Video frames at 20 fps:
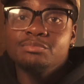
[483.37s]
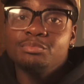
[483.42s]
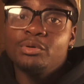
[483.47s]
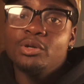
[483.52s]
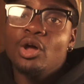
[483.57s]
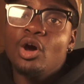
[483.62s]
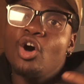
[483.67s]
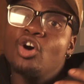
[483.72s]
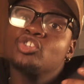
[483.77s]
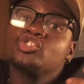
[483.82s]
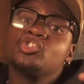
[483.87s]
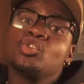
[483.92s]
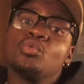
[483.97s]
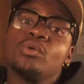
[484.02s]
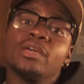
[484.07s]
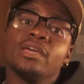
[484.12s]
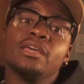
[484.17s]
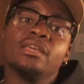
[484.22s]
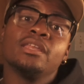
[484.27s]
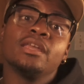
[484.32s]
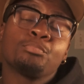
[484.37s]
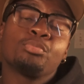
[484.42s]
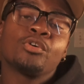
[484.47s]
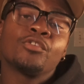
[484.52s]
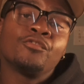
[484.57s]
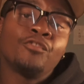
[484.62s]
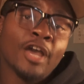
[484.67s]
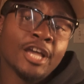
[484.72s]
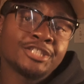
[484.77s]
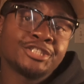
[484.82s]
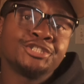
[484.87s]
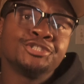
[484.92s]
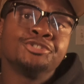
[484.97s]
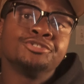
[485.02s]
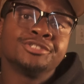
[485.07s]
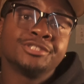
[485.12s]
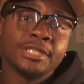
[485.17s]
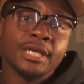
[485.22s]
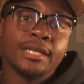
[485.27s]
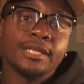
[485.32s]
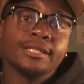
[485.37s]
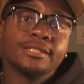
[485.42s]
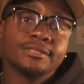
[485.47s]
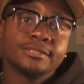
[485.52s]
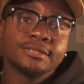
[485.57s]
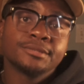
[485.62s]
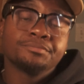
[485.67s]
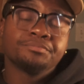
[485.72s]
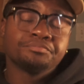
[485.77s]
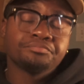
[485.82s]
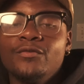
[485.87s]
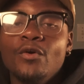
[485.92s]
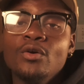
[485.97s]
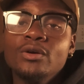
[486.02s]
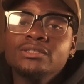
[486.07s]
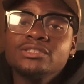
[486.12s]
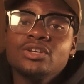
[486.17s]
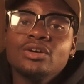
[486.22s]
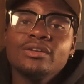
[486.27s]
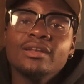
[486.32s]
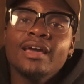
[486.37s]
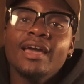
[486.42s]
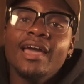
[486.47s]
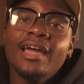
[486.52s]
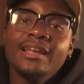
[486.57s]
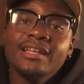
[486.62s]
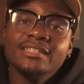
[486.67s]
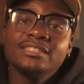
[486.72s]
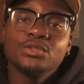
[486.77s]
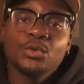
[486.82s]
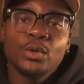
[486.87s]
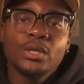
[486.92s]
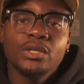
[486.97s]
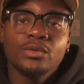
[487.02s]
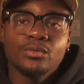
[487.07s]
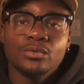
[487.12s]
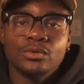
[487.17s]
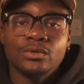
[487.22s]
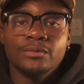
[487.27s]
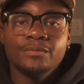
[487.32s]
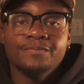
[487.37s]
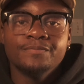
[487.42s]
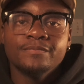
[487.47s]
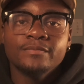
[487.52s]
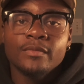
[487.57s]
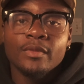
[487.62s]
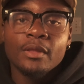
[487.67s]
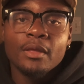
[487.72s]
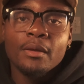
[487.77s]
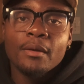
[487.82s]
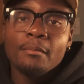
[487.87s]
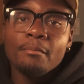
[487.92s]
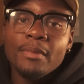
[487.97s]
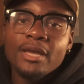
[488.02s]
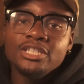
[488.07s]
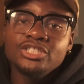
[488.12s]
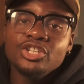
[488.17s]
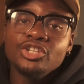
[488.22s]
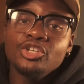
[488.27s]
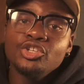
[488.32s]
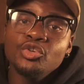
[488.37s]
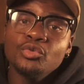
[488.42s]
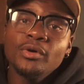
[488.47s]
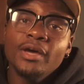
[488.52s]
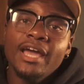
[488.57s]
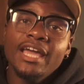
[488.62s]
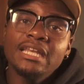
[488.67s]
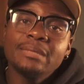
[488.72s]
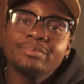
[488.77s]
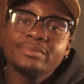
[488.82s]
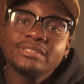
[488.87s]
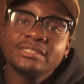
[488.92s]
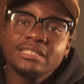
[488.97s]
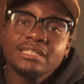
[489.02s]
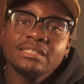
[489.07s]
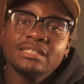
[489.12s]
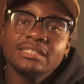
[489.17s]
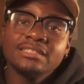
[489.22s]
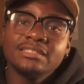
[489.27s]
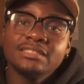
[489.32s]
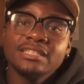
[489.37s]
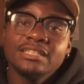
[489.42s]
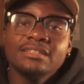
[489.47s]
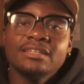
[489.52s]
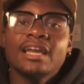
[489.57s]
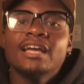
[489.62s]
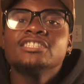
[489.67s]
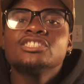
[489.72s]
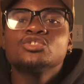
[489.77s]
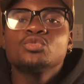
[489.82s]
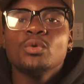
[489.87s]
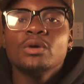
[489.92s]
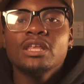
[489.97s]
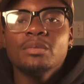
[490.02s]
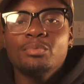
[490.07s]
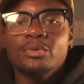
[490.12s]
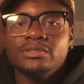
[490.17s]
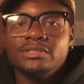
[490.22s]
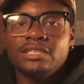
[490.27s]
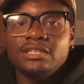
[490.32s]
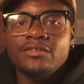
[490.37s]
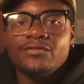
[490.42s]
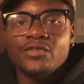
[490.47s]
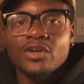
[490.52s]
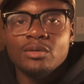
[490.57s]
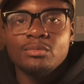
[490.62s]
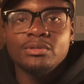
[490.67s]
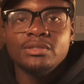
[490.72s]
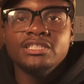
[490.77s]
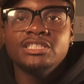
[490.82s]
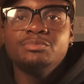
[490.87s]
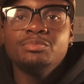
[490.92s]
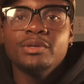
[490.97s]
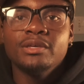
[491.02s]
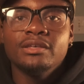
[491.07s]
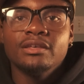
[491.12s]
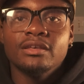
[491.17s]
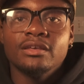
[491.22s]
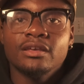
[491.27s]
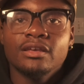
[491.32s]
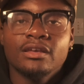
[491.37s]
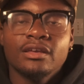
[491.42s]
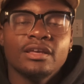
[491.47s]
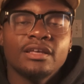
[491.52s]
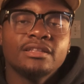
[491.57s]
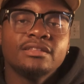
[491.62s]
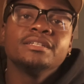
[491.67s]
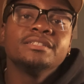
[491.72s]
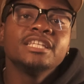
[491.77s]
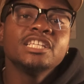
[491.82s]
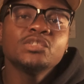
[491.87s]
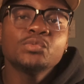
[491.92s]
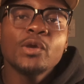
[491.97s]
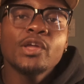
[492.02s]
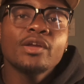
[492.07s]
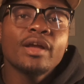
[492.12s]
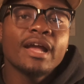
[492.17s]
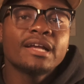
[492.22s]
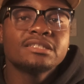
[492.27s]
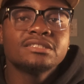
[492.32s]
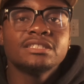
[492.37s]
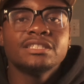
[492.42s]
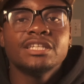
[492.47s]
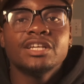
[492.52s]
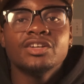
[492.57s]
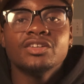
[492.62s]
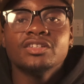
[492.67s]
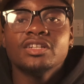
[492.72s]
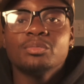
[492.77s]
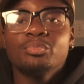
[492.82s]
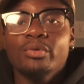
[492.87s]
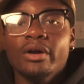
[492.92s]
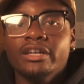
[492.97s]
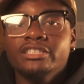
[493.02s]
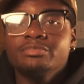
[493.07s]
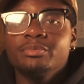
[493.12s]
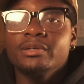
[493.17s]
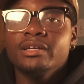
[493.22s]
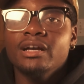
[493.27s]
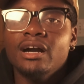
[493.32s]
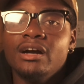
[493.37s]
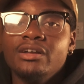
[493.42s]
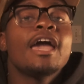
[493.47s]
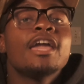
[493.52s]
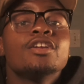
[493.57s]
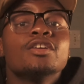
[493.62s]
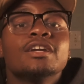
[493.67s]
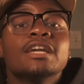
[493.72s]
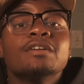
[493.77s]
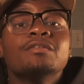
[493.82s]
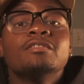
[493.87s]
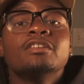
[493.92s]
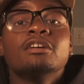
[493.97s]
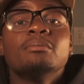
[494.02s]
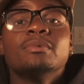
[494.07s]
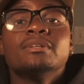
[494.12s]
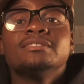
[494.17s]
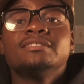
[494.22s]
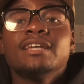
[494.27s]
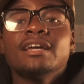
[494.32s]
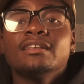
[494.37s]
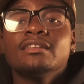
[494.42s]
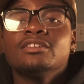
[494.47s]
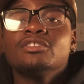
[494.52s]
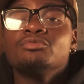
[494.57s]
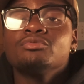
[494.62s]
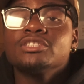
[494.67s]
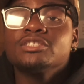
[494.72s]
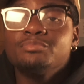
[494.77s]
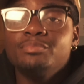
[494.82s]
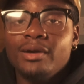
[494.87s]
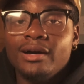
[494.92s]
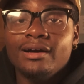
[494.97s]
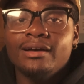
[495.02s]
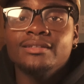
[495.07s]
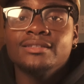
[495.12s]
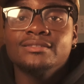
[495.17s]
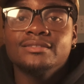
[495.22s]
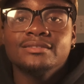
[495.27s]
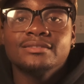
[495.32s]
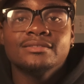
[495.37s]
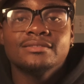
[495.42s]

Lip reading: but also in professional settings. Focus on the 80-20 rule. Make sure you're doing 80% of listening and 20% of verbally speaking. This way you're actually hearing the prospect out and you're giving them a tailored response.